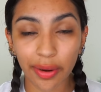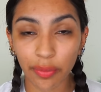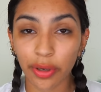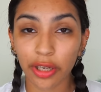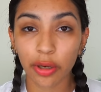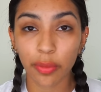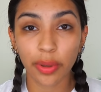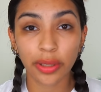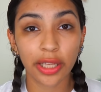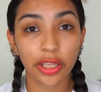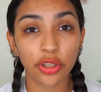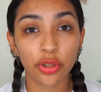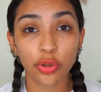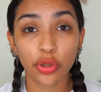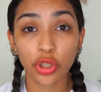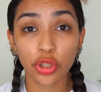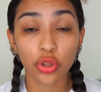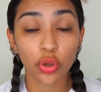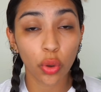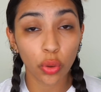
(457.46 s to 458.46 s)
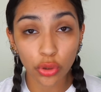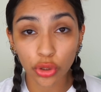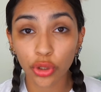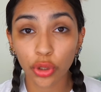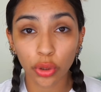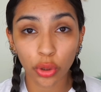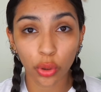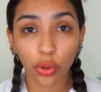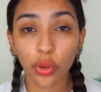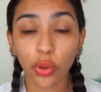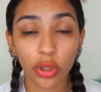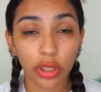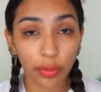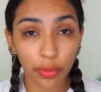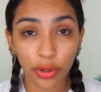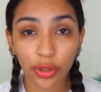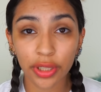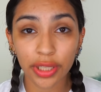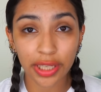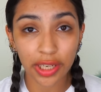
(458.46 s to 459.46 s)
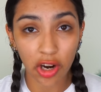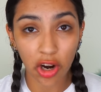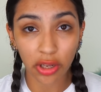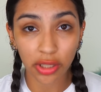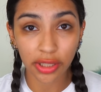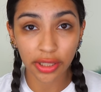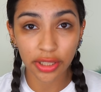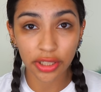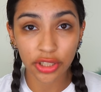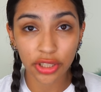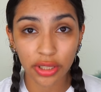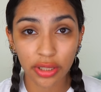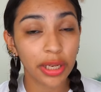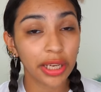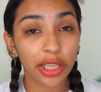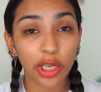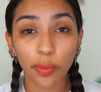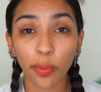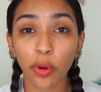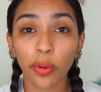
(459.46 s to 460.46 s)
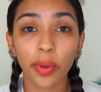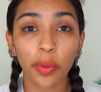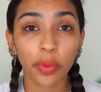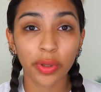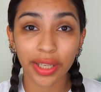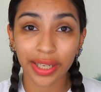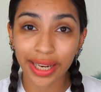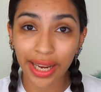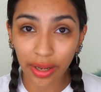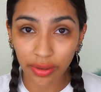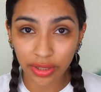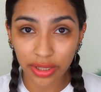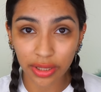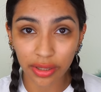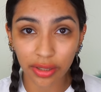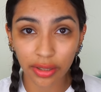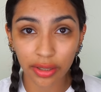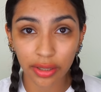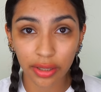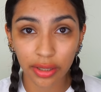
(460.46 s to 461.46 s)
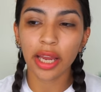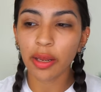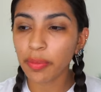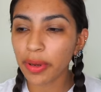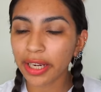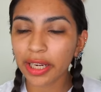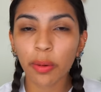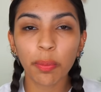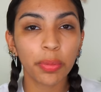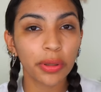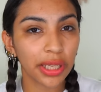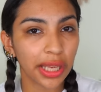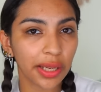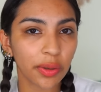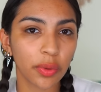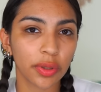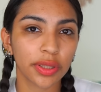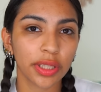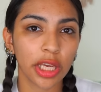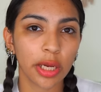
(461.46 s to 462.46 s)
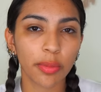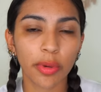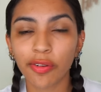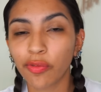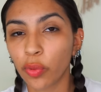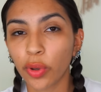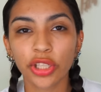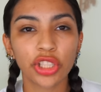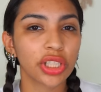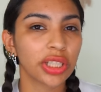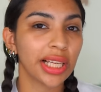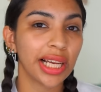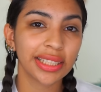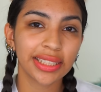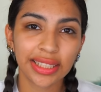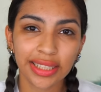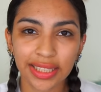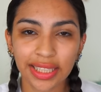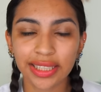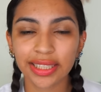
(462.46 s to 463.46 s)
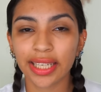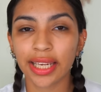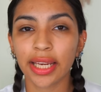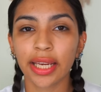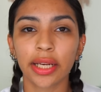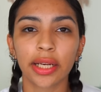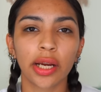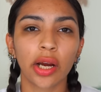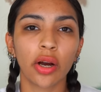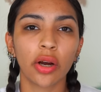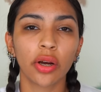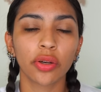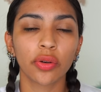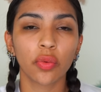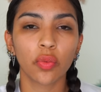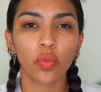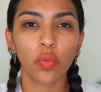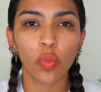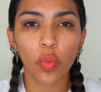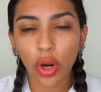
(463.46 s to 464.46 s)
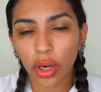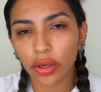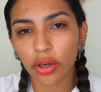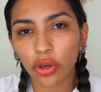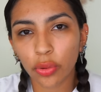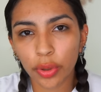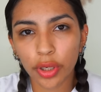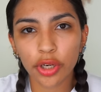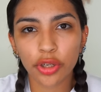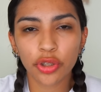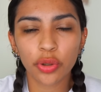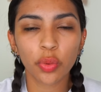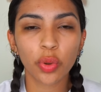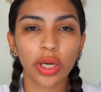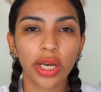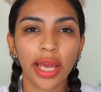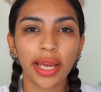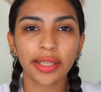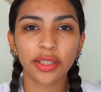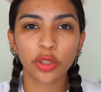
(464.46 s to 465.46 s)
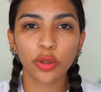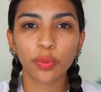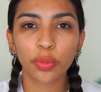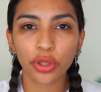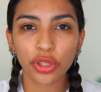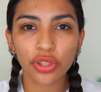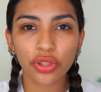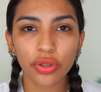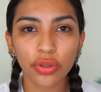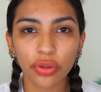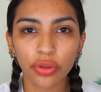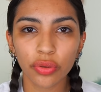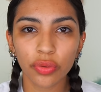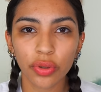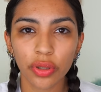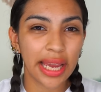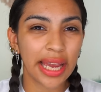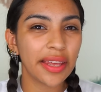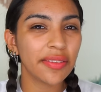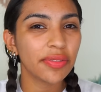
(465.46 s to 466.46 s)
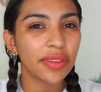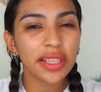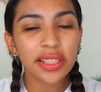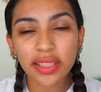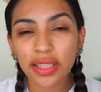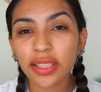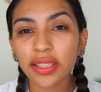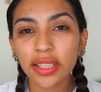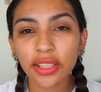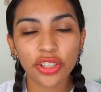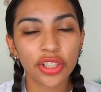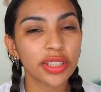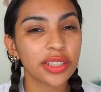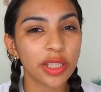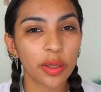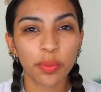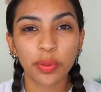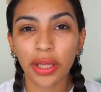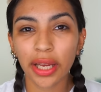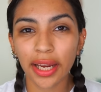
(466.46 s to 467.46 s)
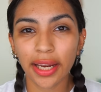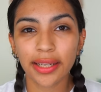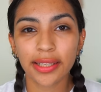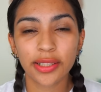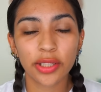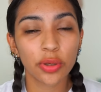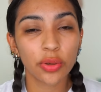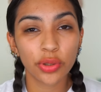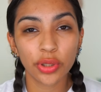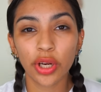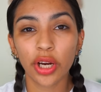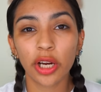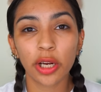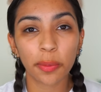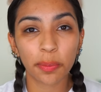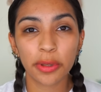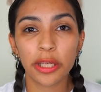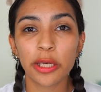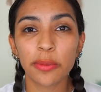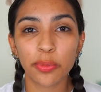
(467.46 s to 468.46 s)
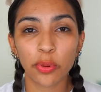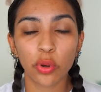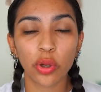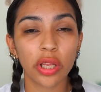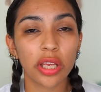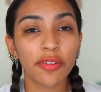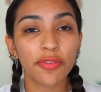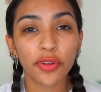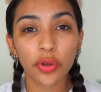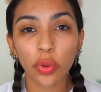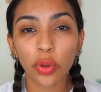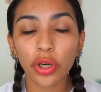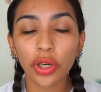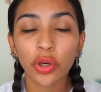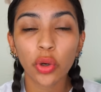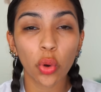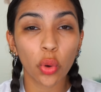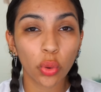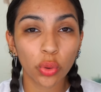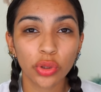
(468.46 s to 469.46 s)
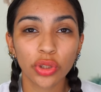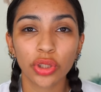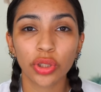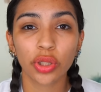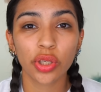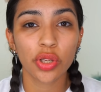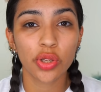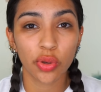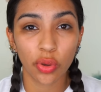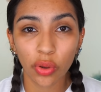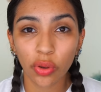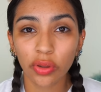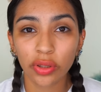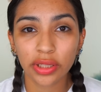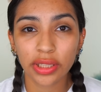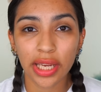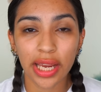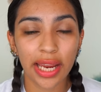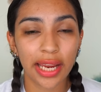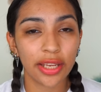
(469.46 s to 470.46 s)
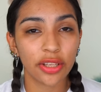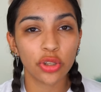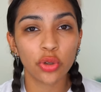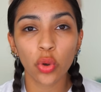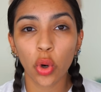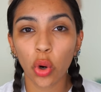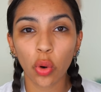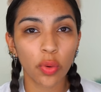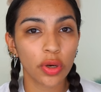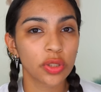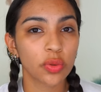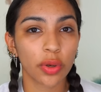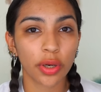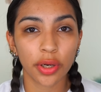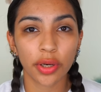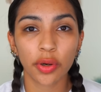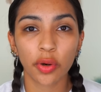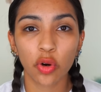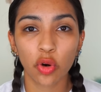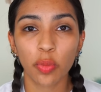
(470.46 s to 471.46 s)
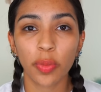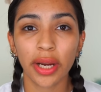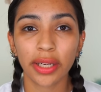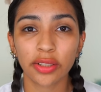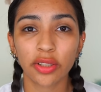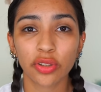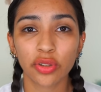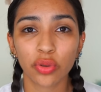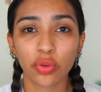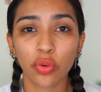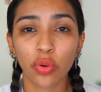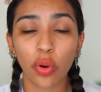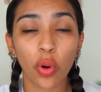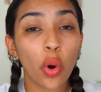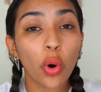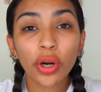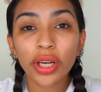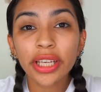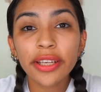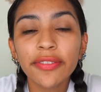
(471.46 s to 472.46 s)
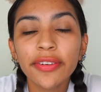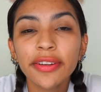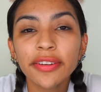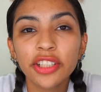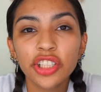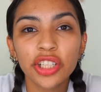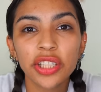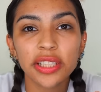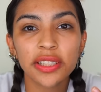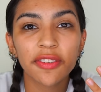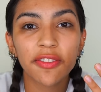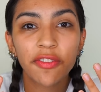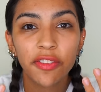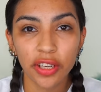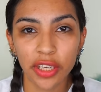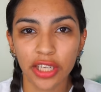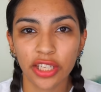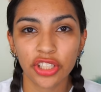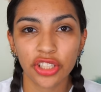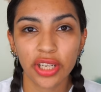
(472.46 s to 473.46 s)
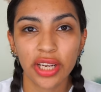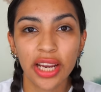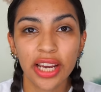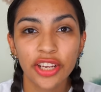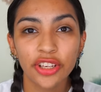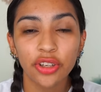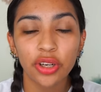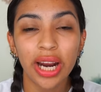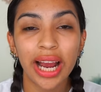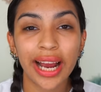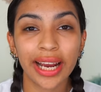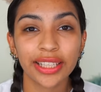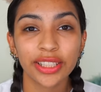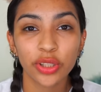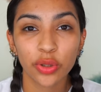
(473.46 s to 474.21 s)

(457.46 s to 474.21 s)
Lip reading: I recommend that you just go to your local community college, make an appointment with a counselor, and make a plan with them of which classes to take on what career you would like to pursue. And this doesn't just apply to young people. If you are an older adult and you always wanted to go back to school, or even just finish your high